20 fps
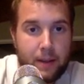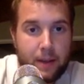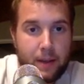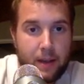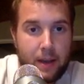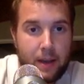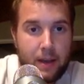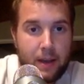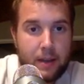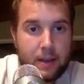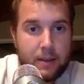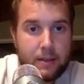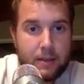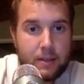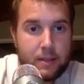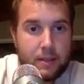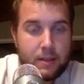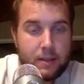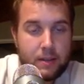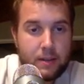and
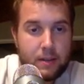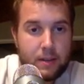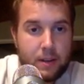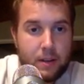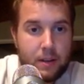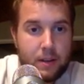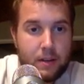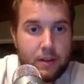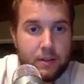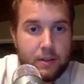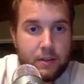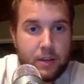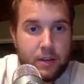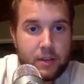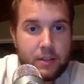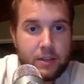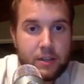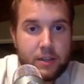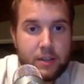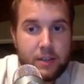
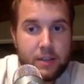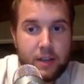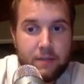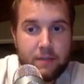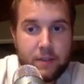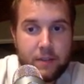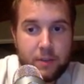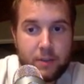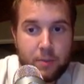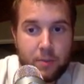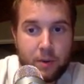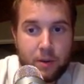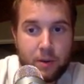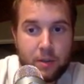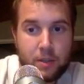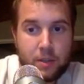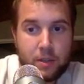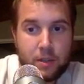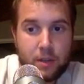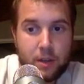just to see if this
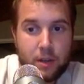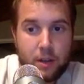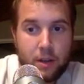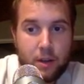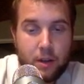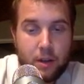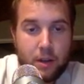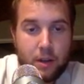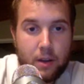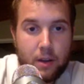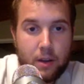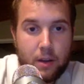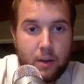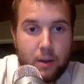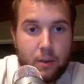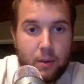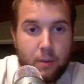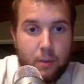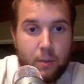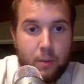works,
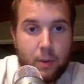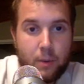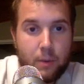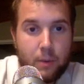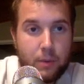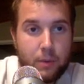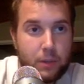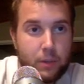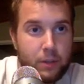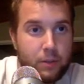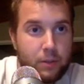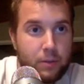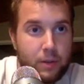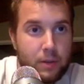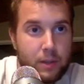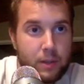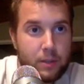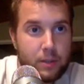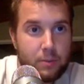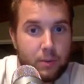what we'll do
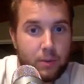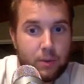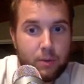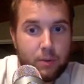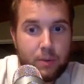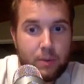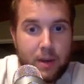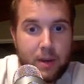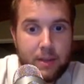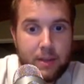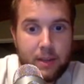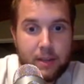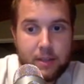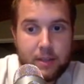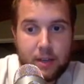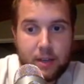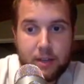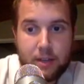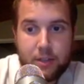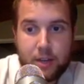is we'll run this
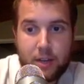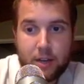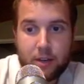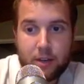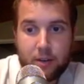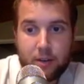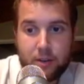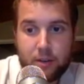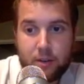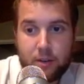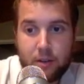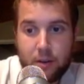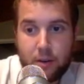and check our